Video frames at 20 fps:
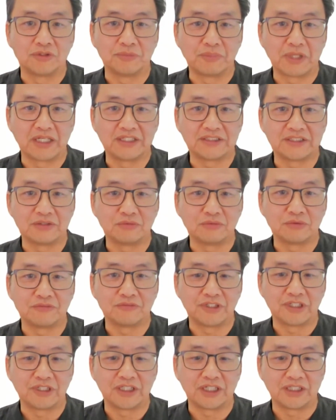replace it
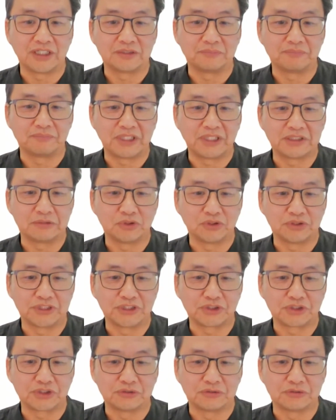with another better
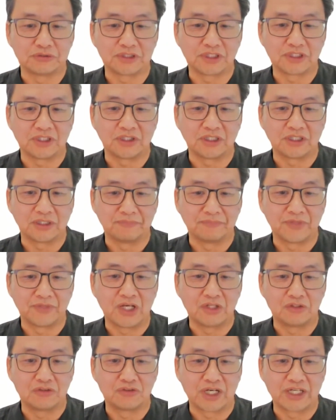position
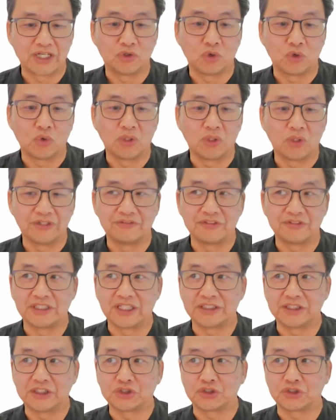drain or even
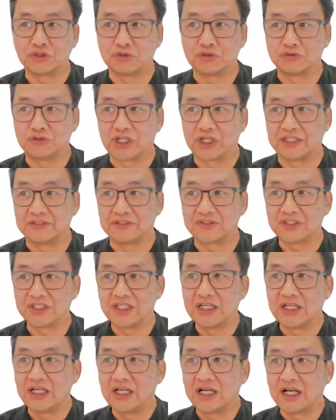additional drains.
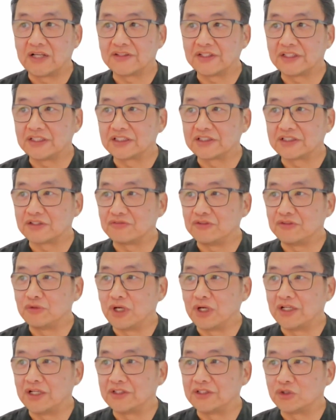I think there's a
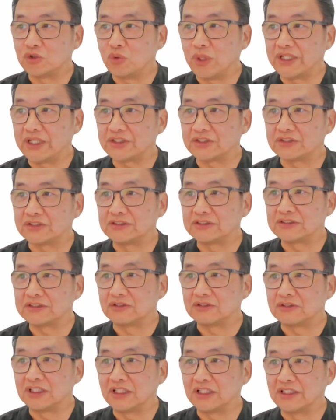few other questions
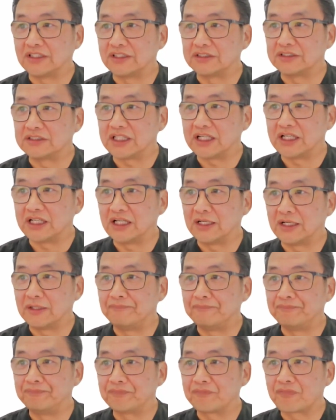online.
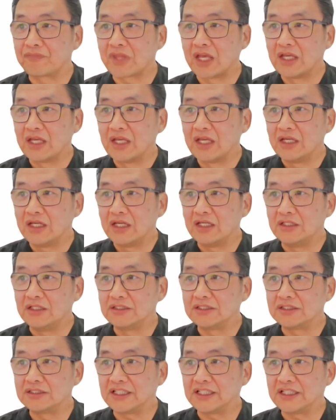In
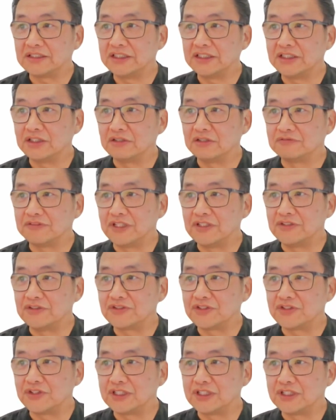the technique of
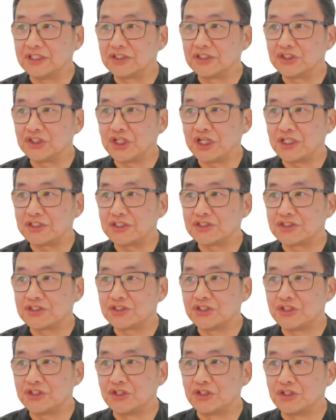inserting a
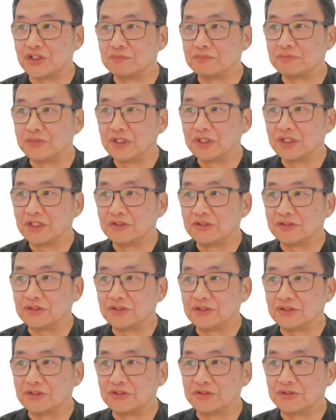chest tube,
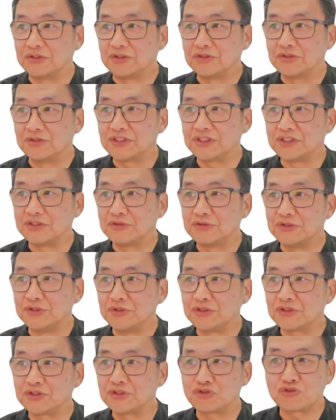do you still
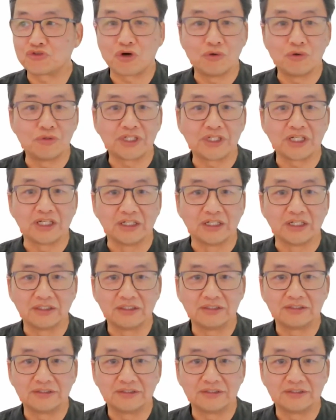use trocar?